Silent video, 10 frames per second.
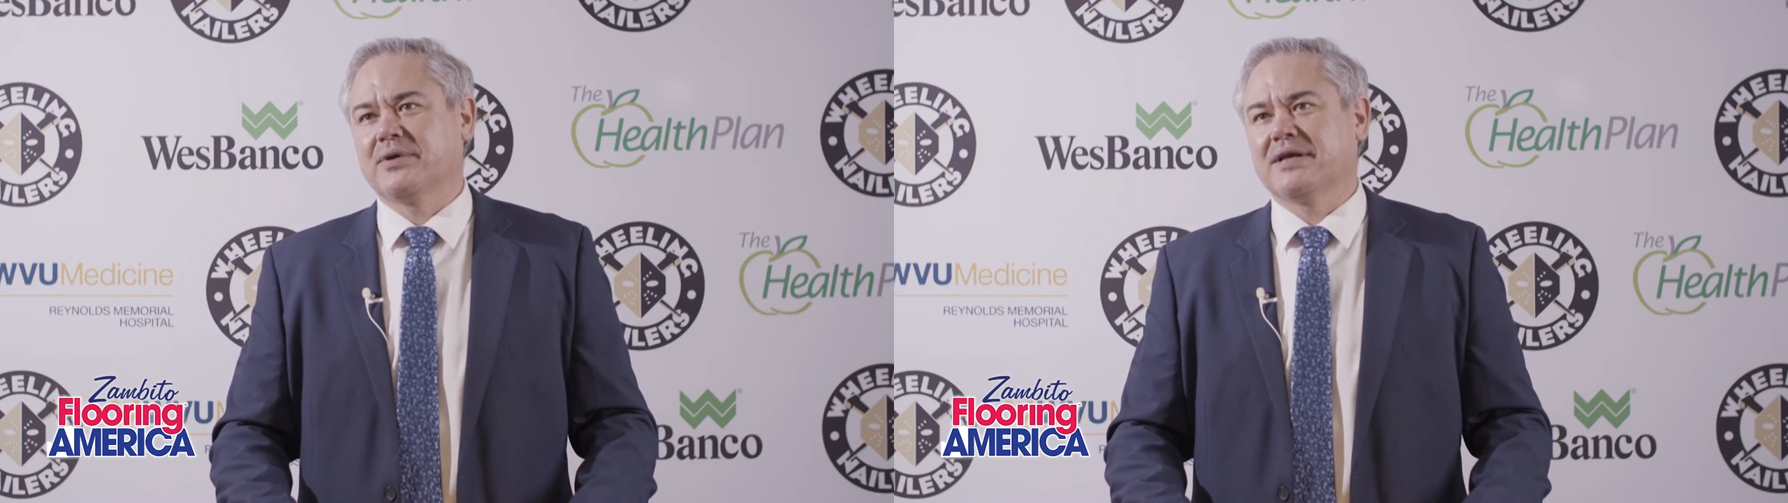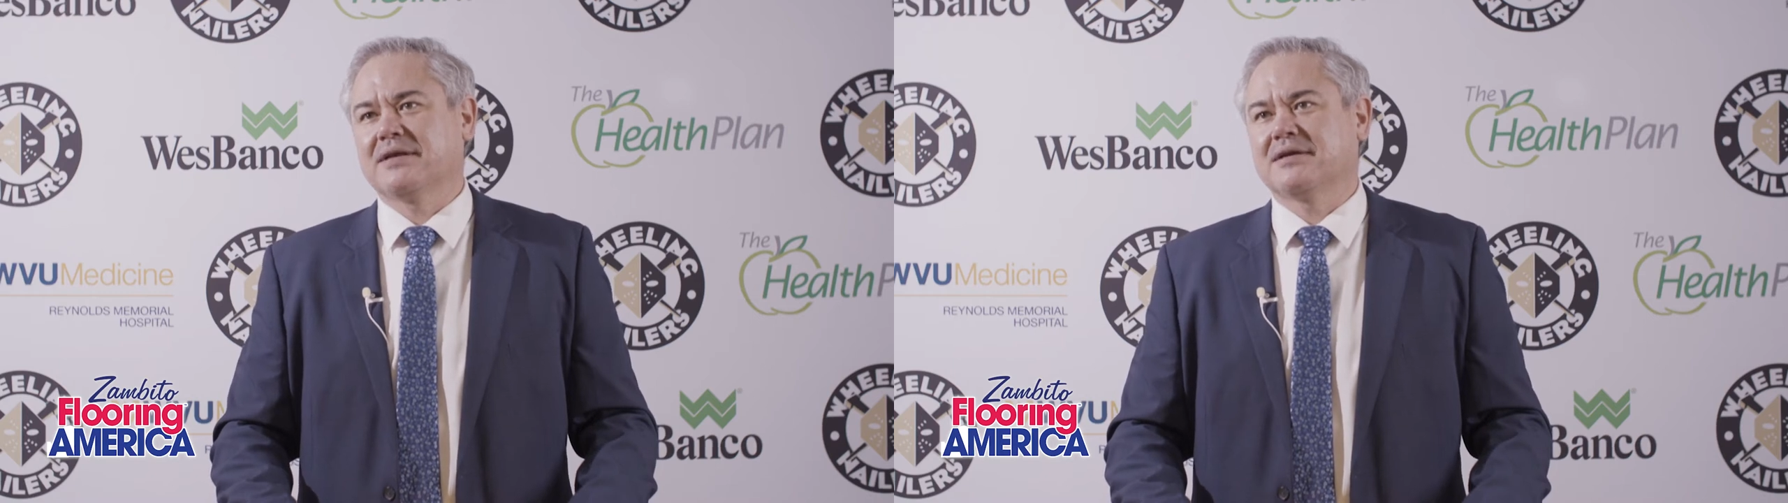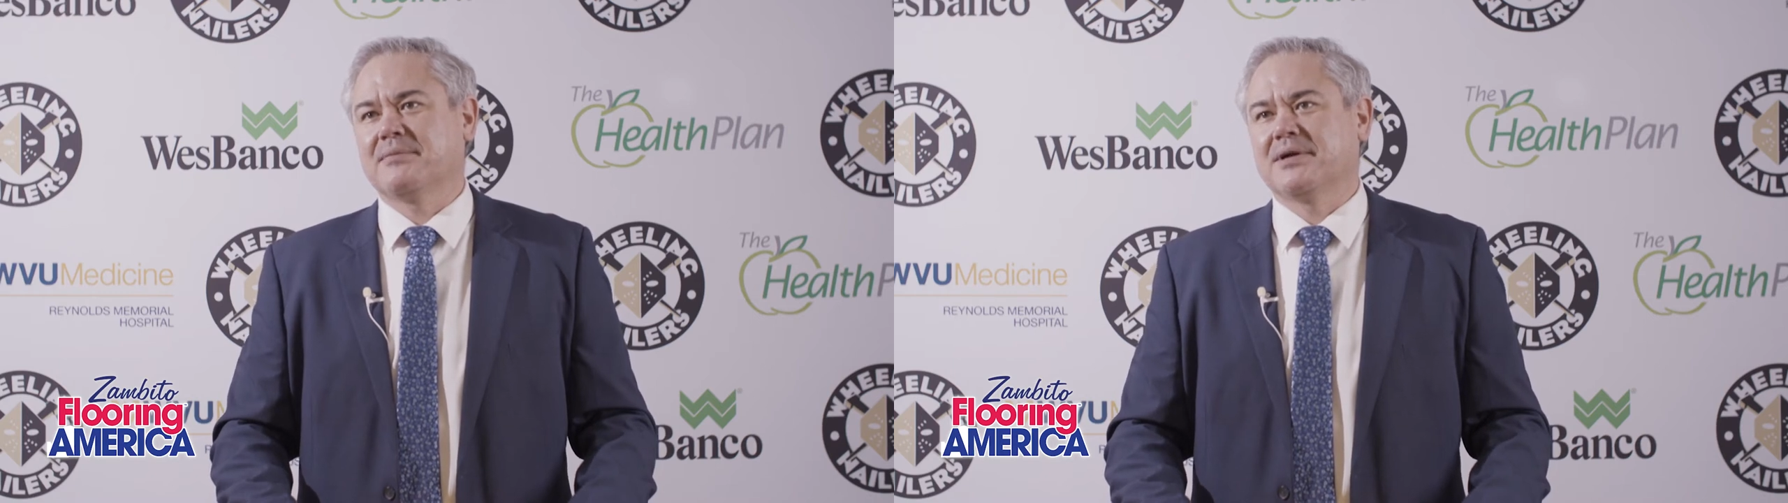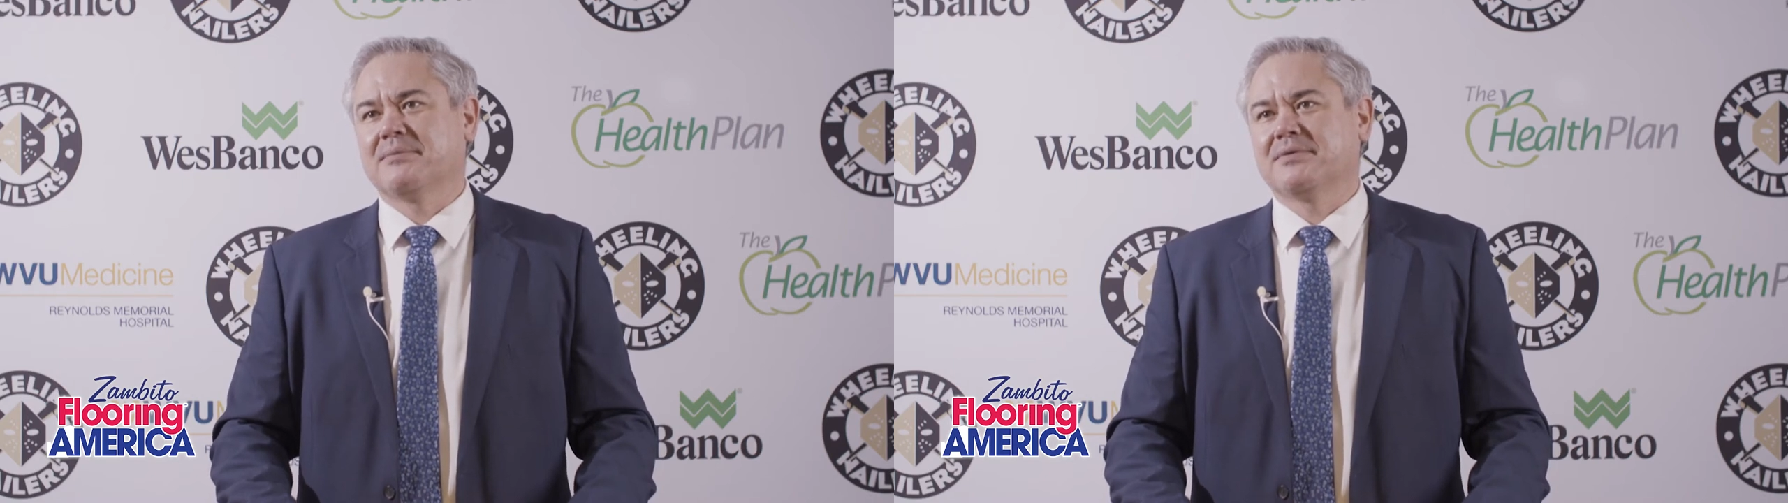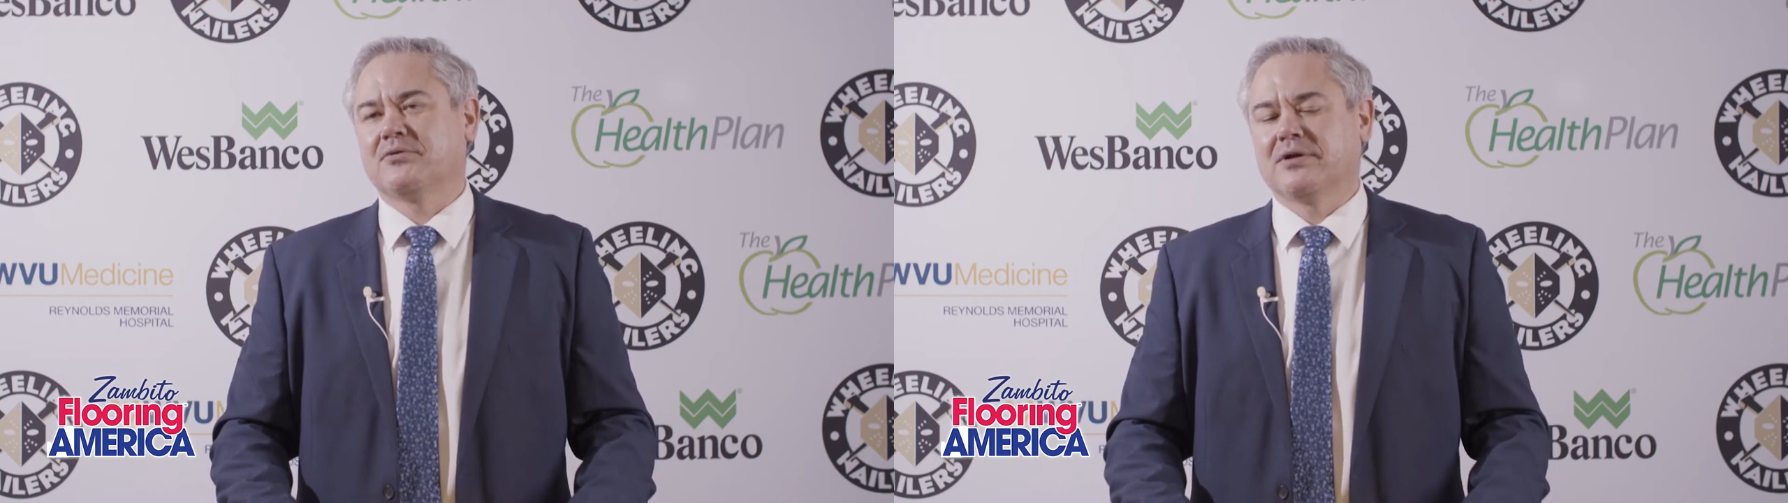weekend coming
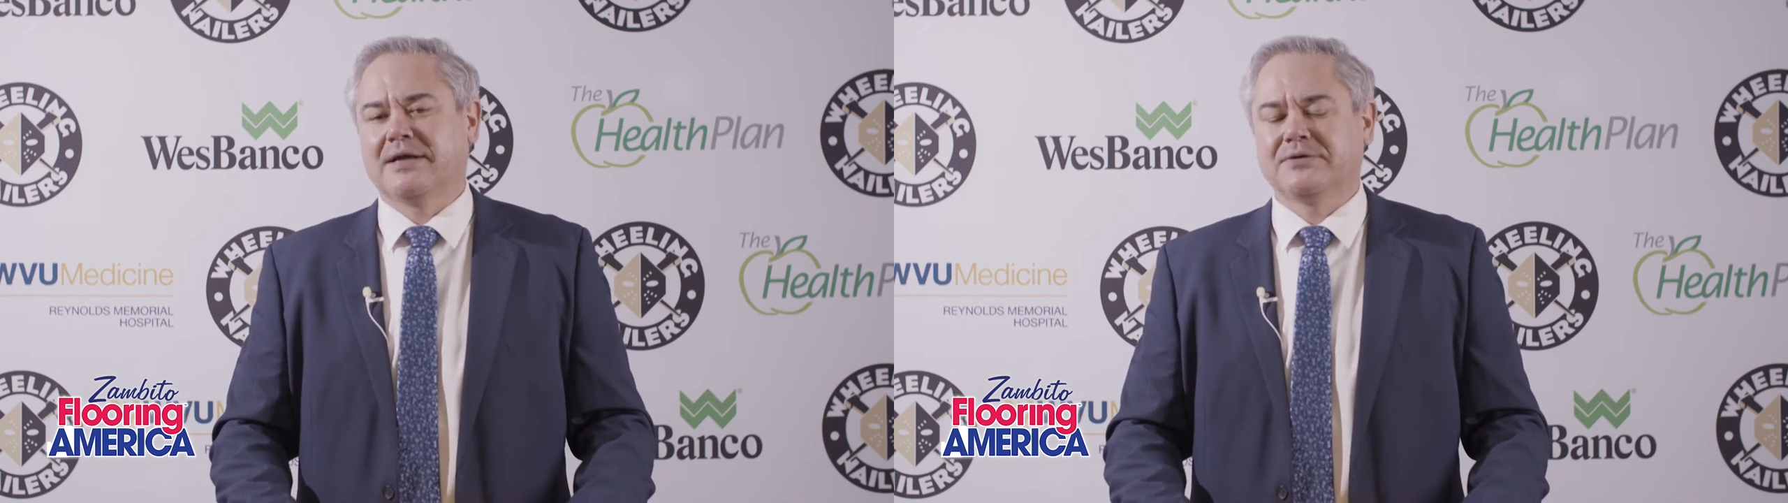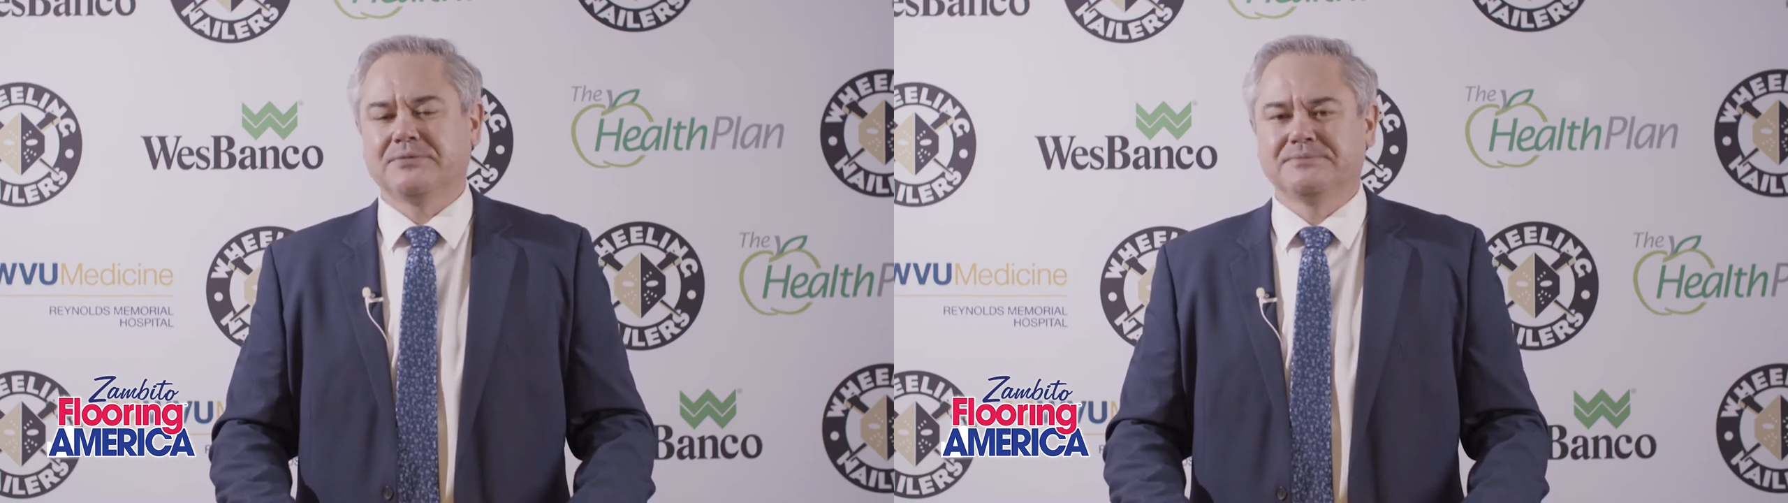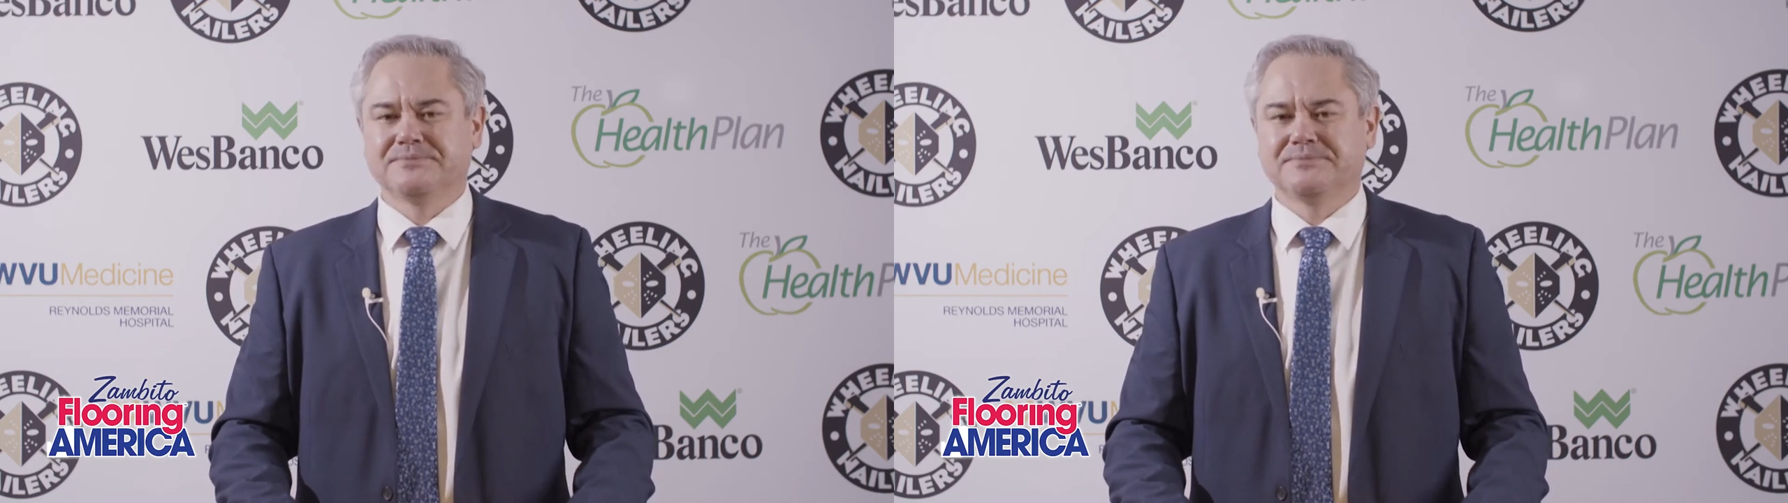up in Orlando.